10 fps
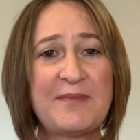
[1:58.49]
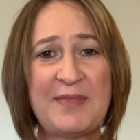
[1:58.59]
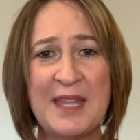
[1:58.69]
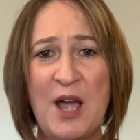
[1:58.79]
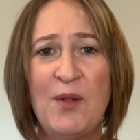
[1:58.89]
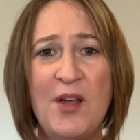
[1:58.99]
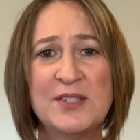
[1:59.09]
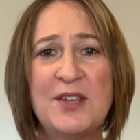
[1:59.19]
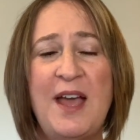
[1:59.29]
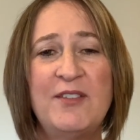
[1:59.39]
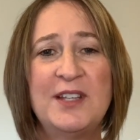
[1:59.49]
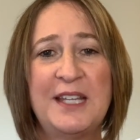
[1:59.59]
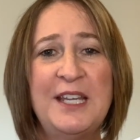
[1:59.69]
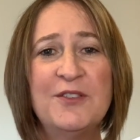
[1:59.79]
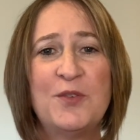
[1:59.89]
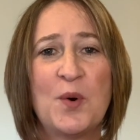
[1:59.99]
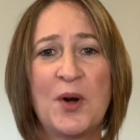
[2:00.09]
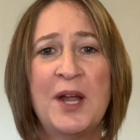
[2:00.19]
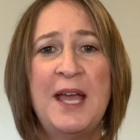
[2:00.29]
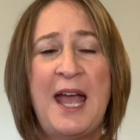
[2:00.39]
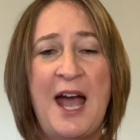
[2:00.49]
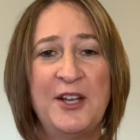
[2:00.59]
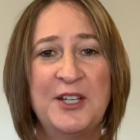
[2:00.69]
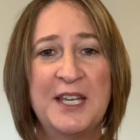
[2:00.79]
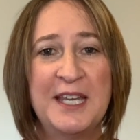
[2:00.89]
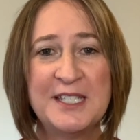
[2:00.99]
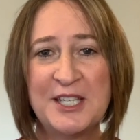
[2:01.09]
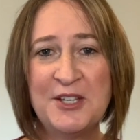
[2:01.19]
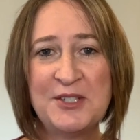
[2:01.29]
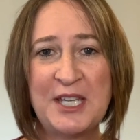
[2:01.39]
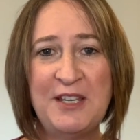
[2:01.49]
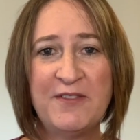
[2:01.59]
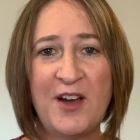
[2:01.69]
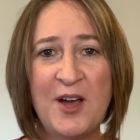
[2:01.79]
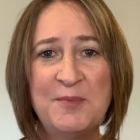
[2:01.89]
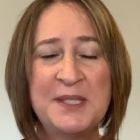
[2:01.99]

I will also have a link for how you can get to those key fobs